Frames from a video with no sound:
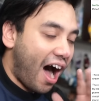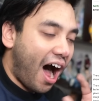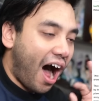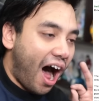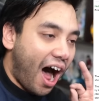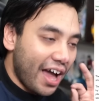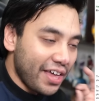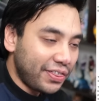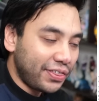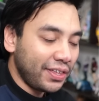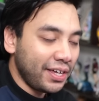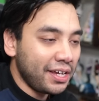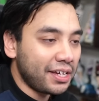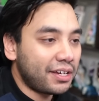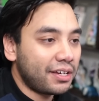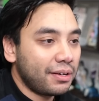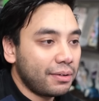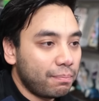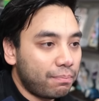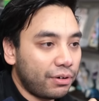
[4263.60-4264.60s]
I
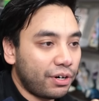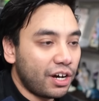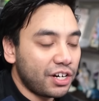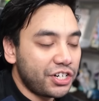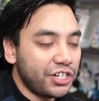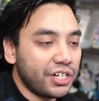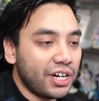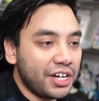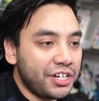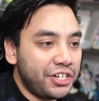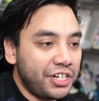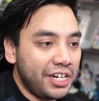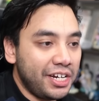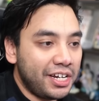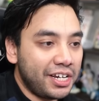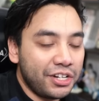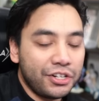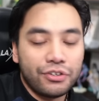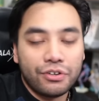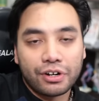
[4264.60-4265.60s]
think Production IG
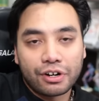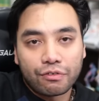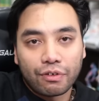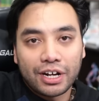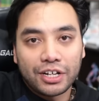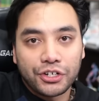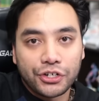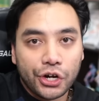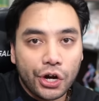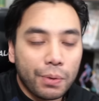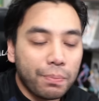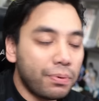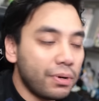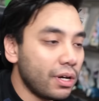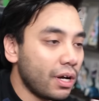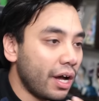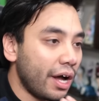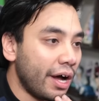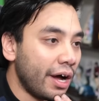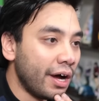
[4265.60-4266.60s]
can do a great job.
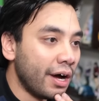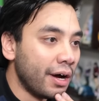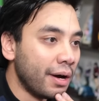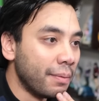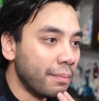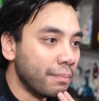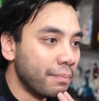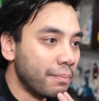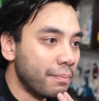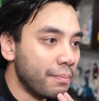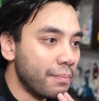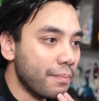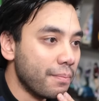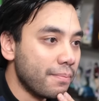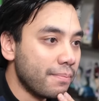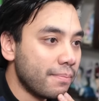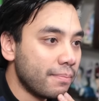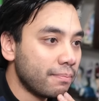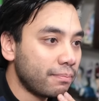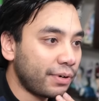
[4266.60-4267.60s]

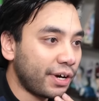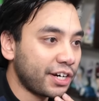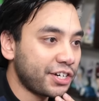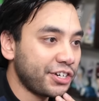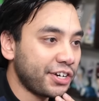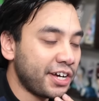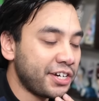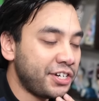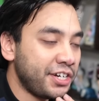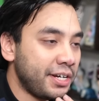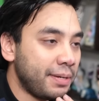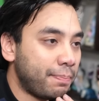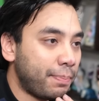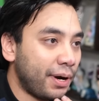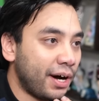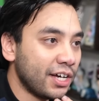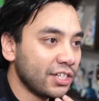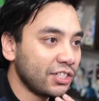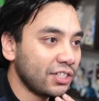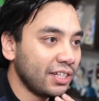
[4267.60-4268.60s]
Production IG
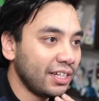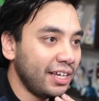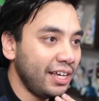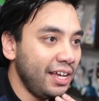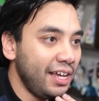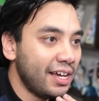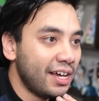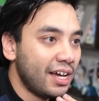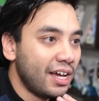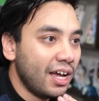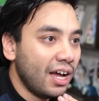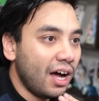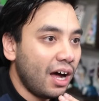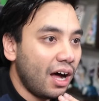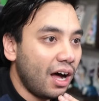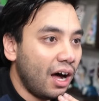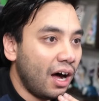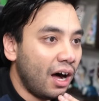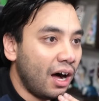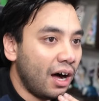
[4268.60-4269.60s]
personally
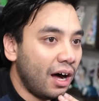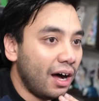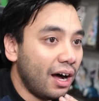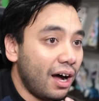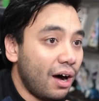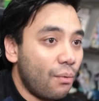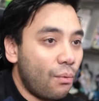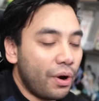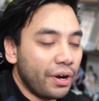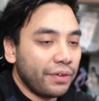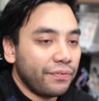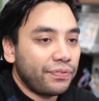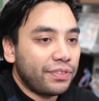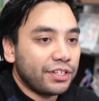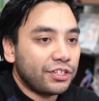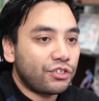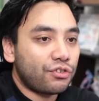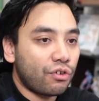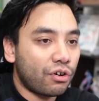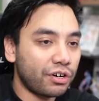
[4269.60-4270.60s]
are one of the
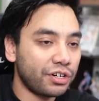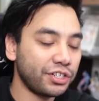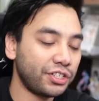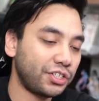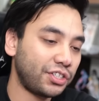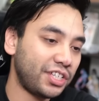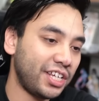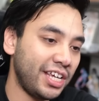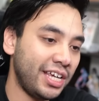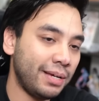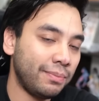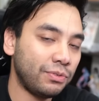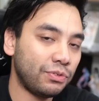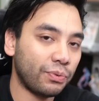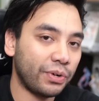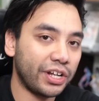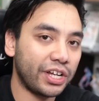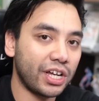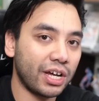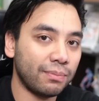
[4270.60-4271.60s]
strongest teams
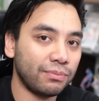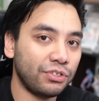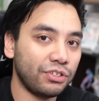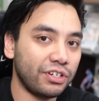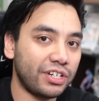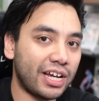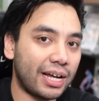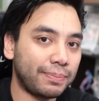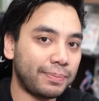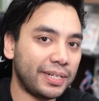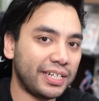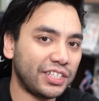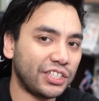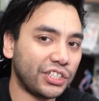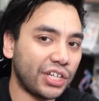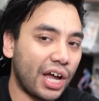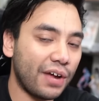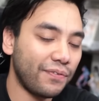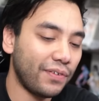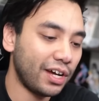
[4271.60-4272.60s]
when it comes to adapting
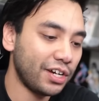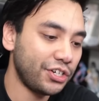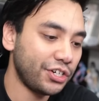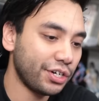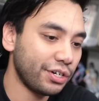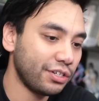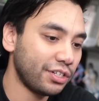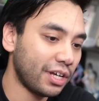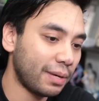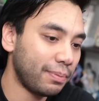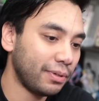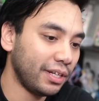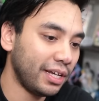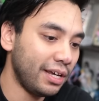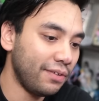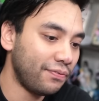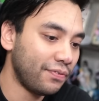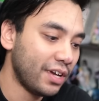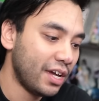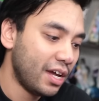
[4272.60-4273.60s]
sci-fi shows, I
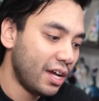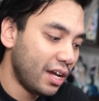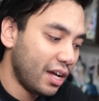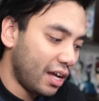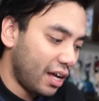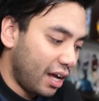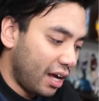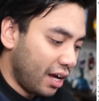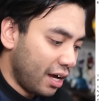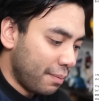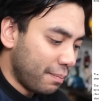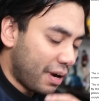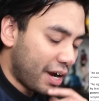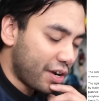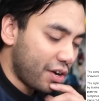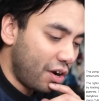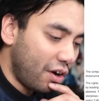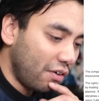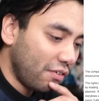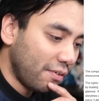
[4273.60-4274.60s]
believe. I
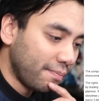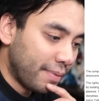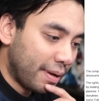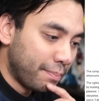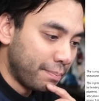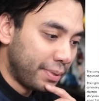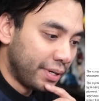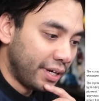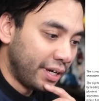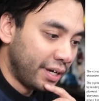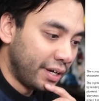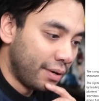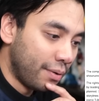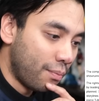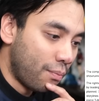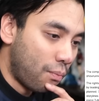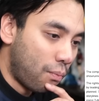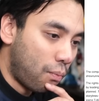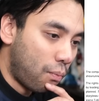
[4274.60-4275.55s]
can't remember